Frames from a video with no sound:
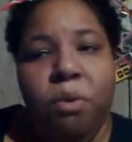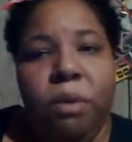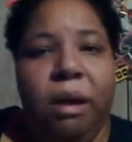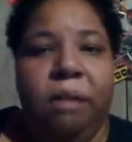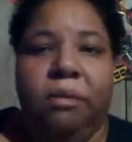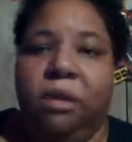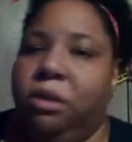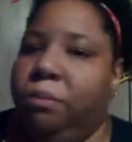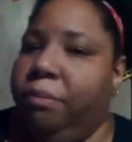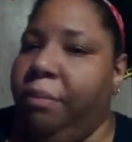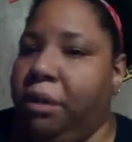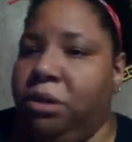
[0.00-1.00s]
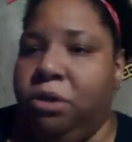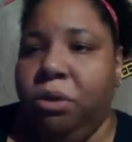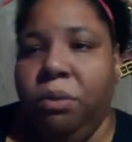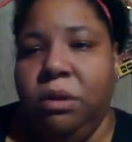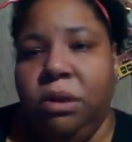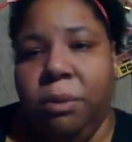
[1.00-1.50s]
We have to make
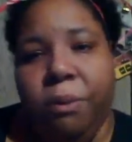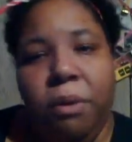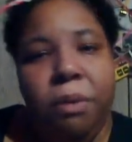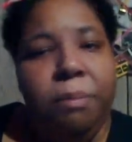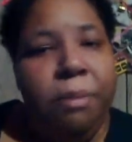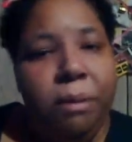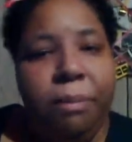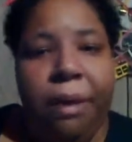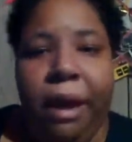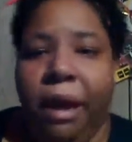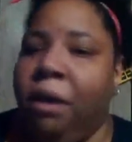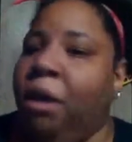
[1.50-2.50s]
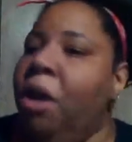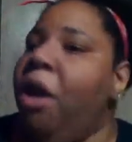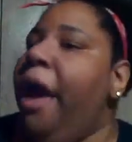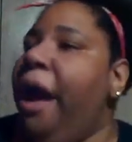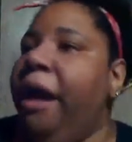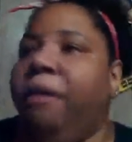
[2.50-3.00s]
sure we support Big Bang,
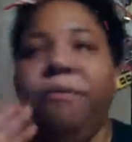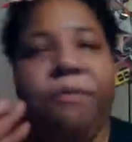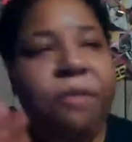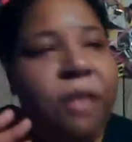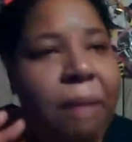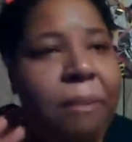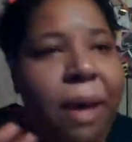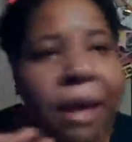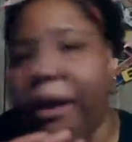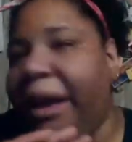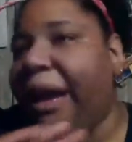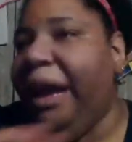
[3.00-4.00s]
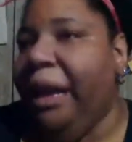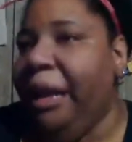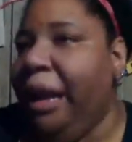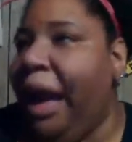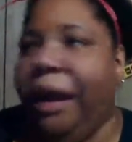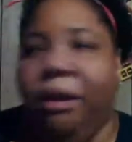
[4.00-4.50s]
and for that matter,
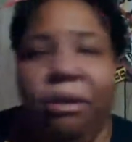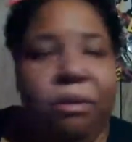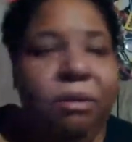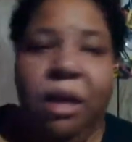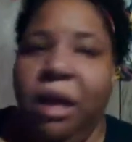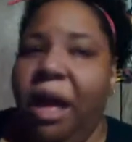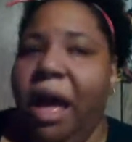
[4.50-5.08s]
any idol.